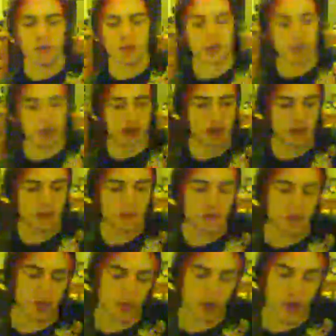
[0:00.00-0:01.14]
with custom
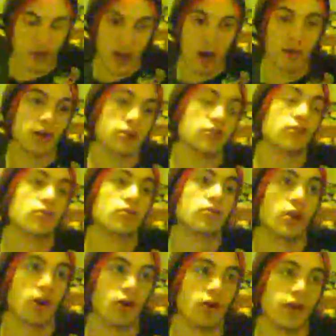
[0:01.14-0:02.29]
firmware. Now I do
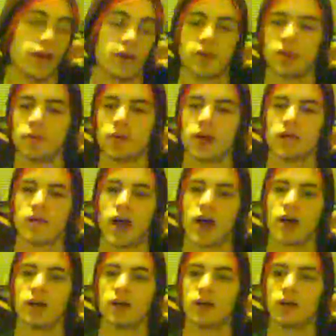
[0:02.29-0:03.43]
know that people have
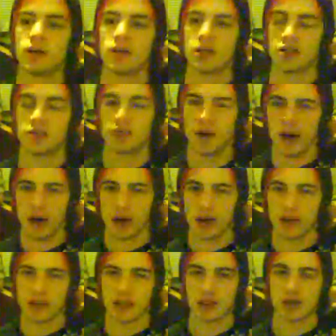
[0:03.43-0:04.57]
had
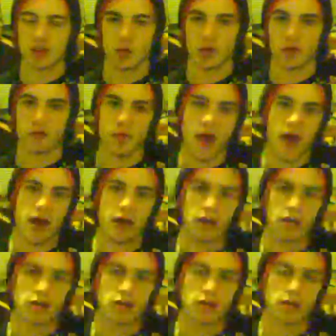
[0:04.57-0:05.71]
experiences with
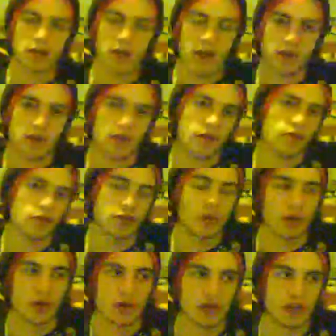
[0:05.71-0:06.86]

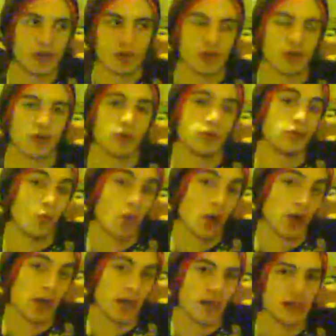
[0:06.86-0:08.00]
mad_001
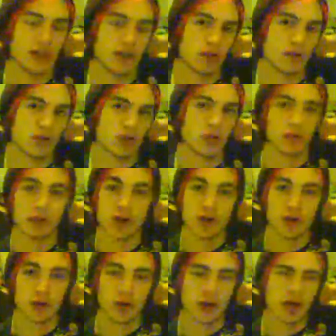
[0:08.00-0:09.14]
and
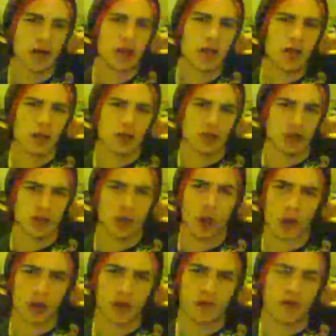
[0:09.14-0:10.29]
002, which are
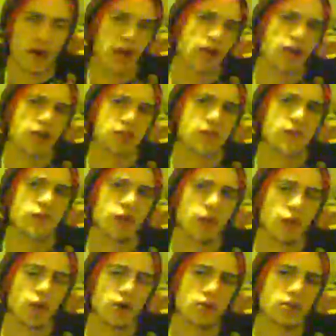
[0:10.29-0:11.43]
totally fake custom
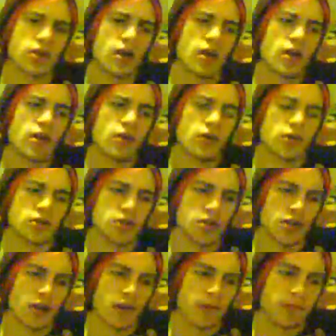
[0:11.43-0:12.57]
firmwares, which,